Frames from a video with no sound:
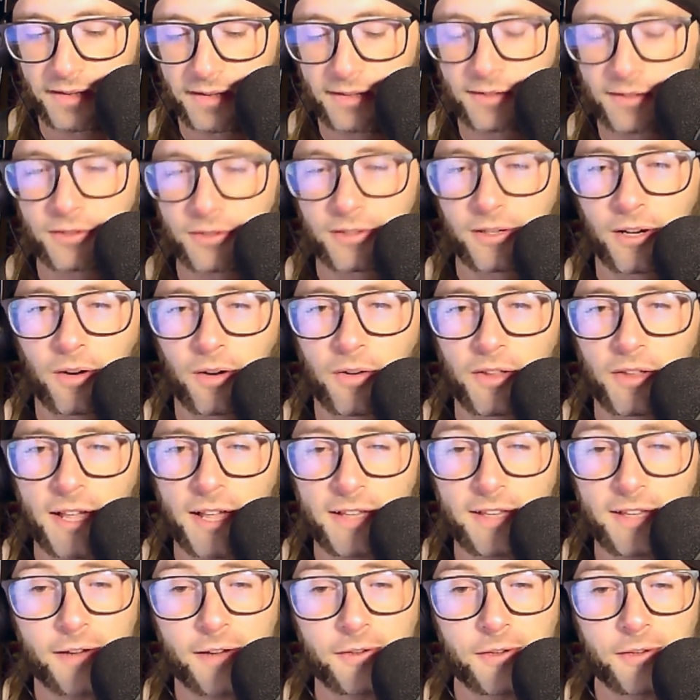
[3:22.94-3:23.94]
So
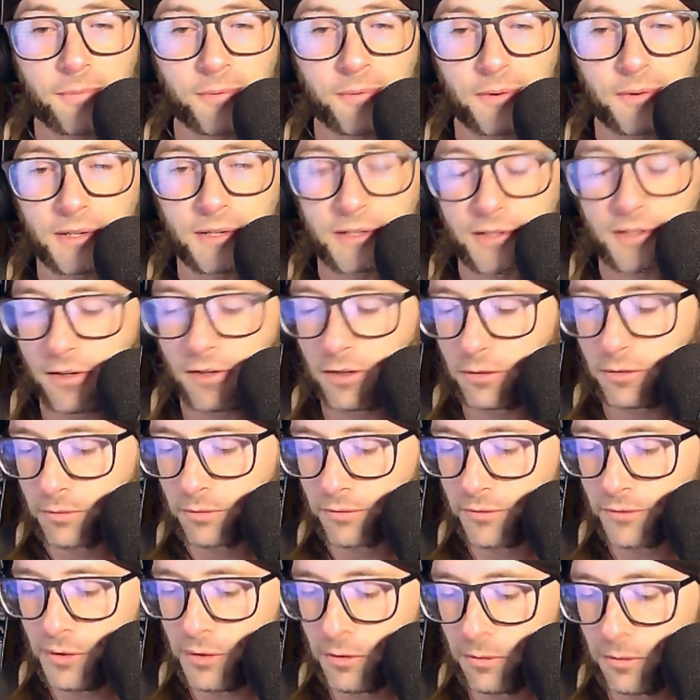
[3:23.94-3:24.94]
that's actually a pretty solid
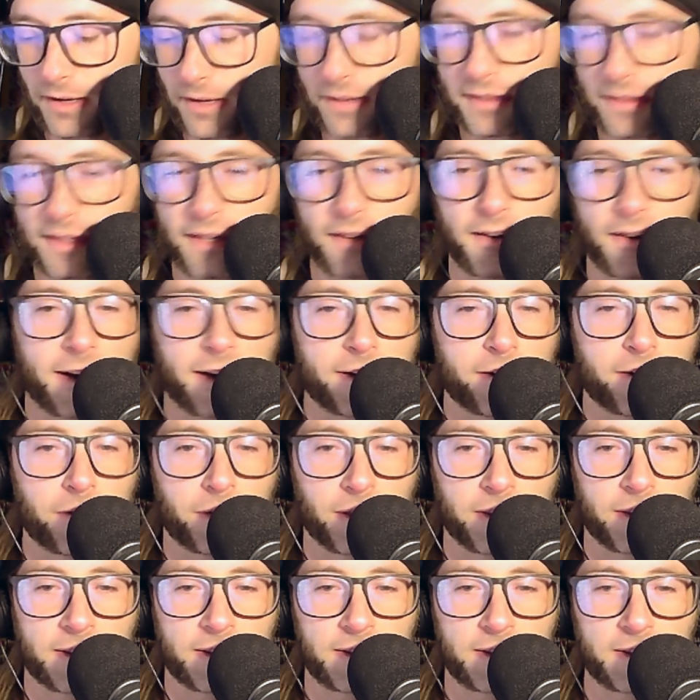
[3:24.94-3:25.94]
review right there. I know
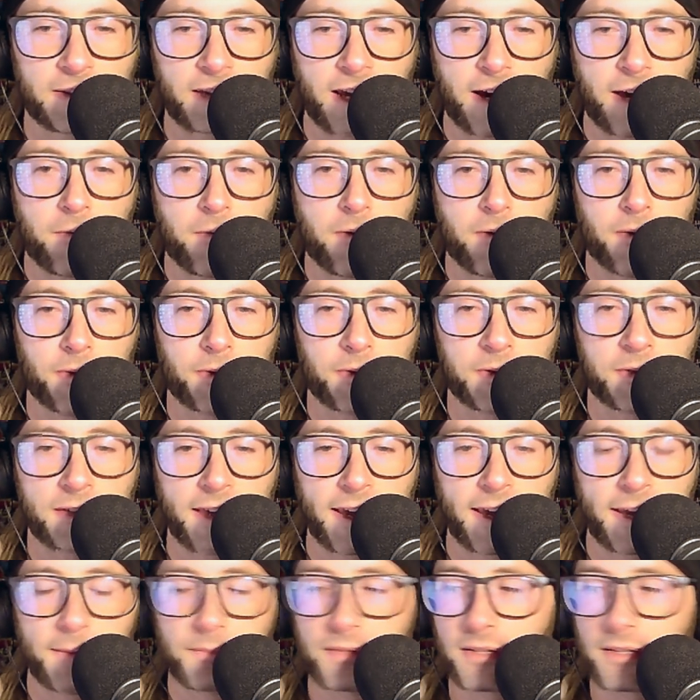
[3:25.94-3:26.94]
that this is kind of one of those
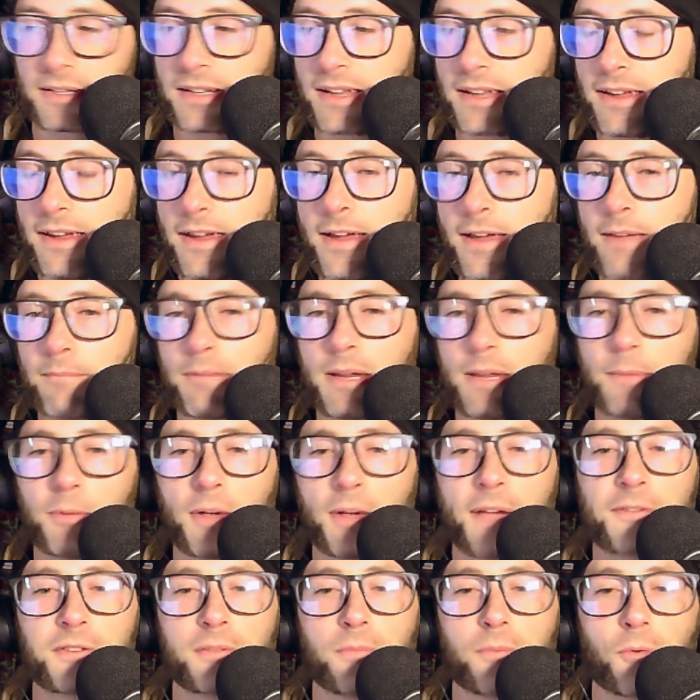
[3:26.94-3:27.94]
games that people
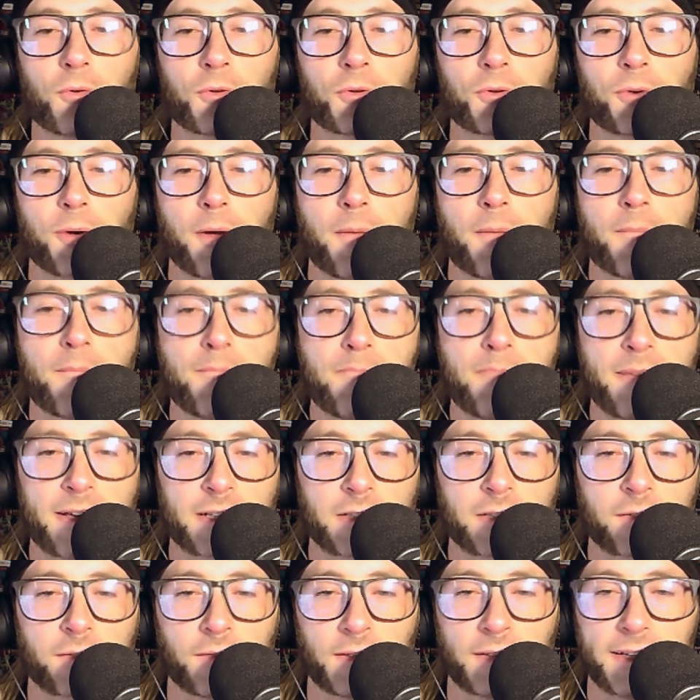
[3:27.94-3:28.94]
have some more sort of
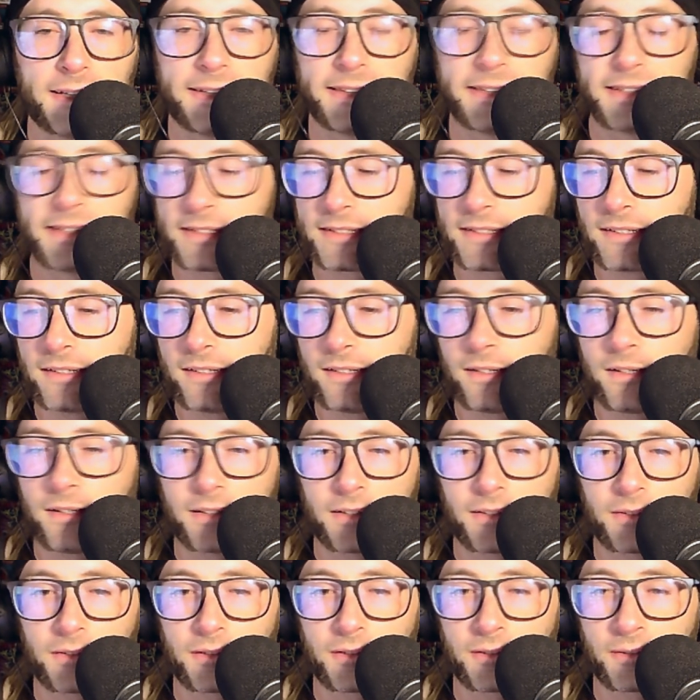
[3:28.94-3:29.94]
mixed feelings
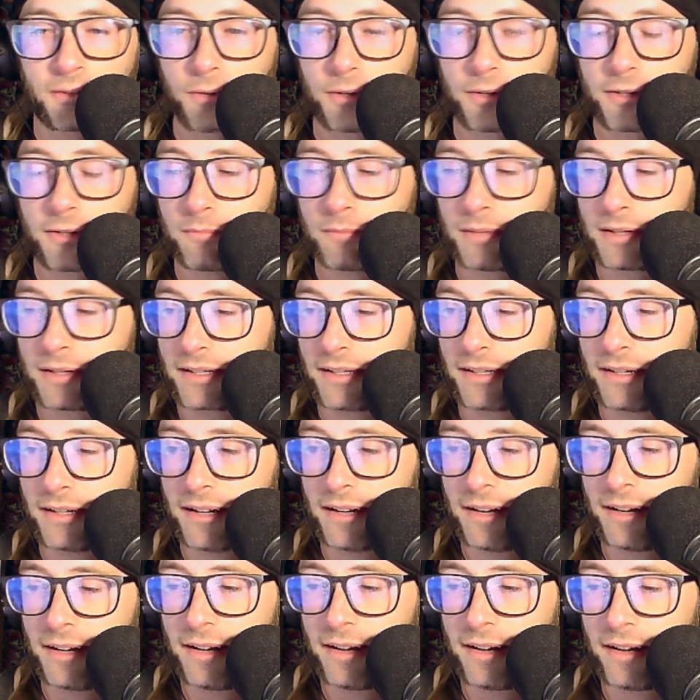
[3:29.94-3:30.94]
on and sort of, but
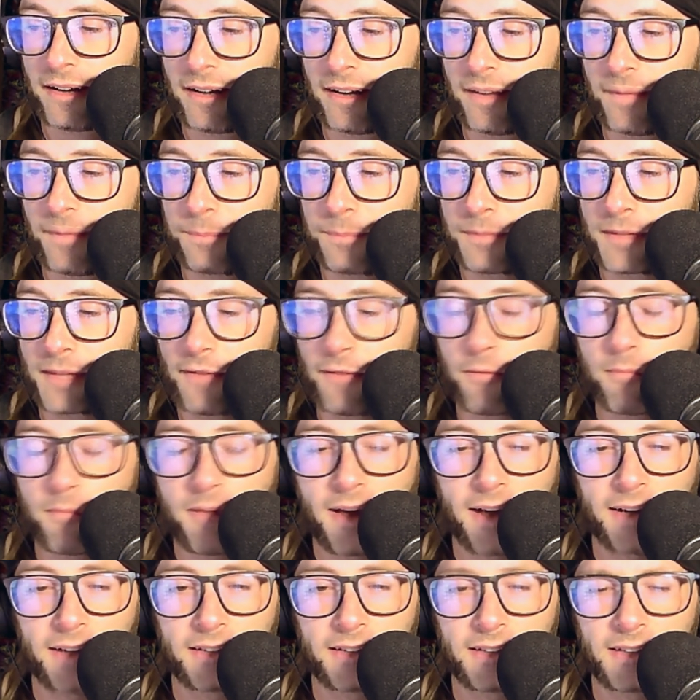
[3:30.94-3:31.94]
even
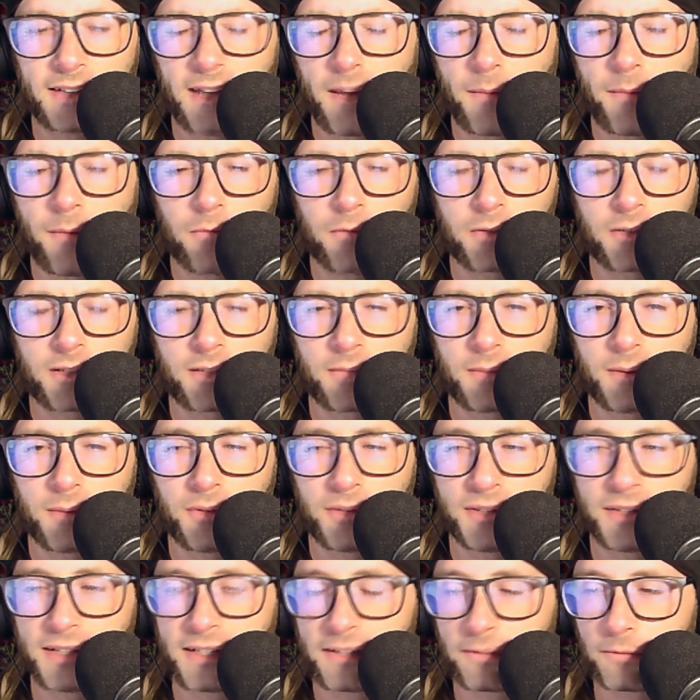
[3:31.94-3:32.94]
back in the day, I remember when some
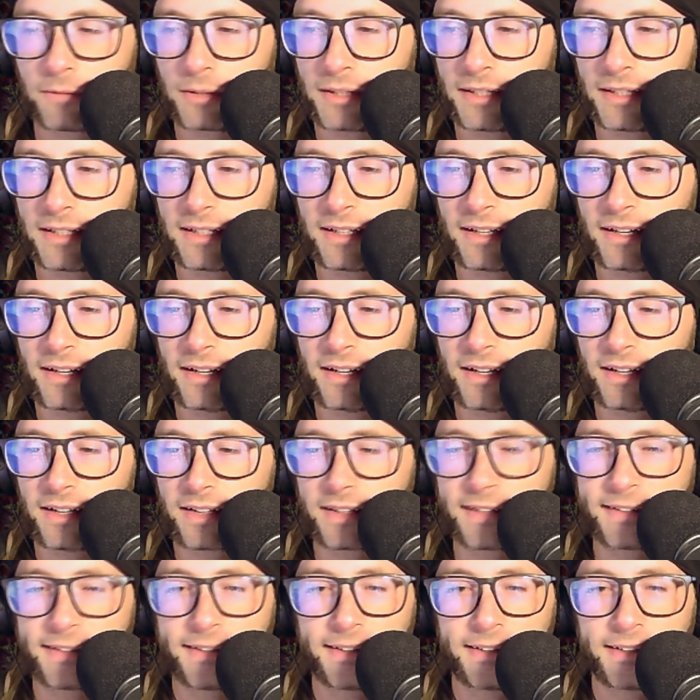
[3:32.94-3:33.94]
people didn't really
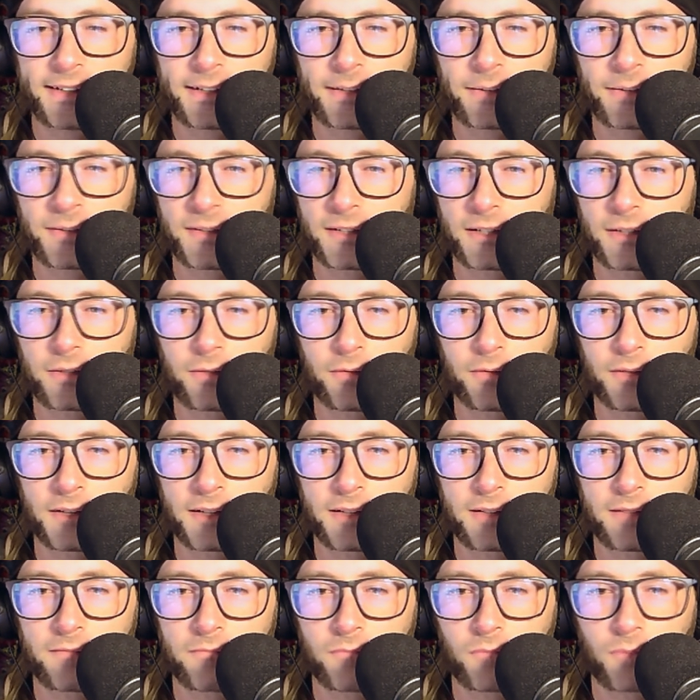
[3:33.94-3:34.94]
get it. I was like,
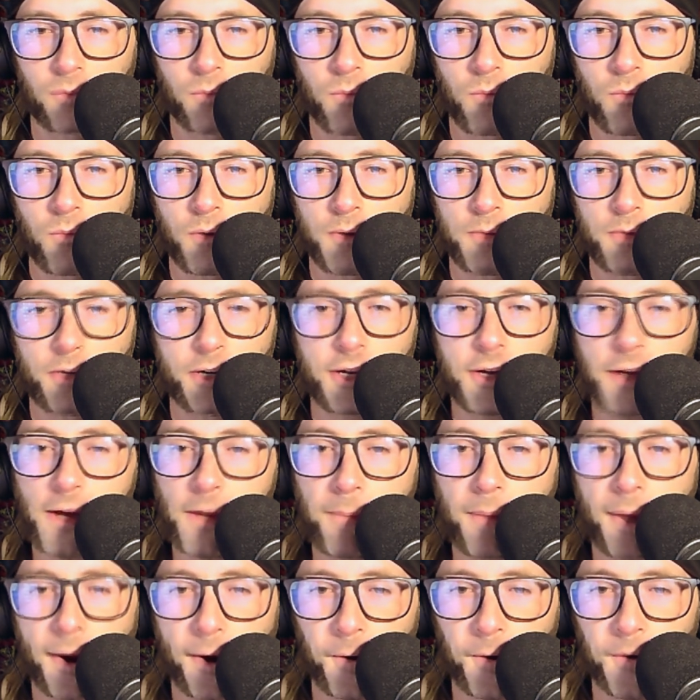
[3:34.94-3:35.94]
dude, what are you
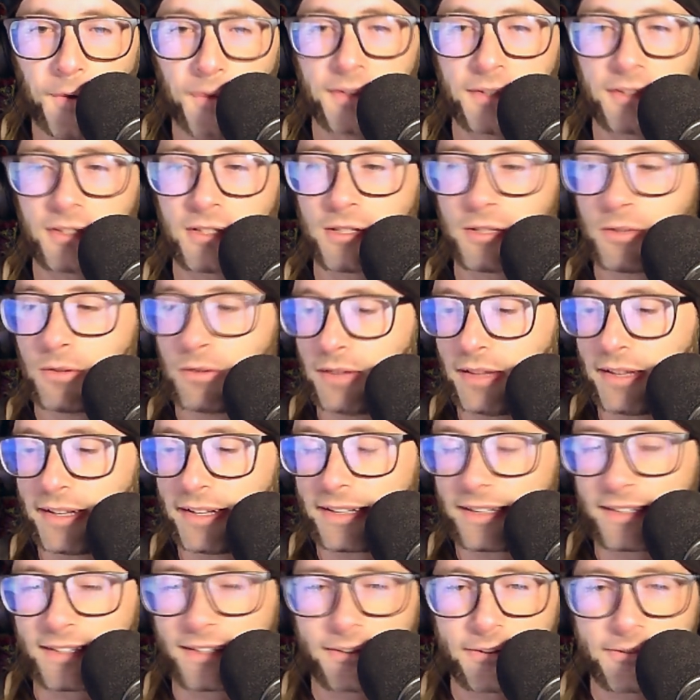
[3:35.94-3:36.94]
comparing this to?
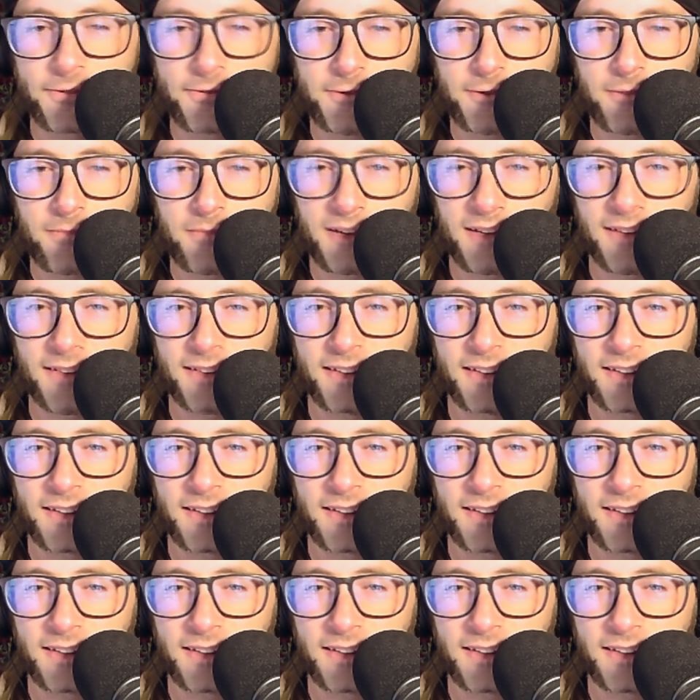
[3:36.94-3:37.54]
Like, you know what I mean?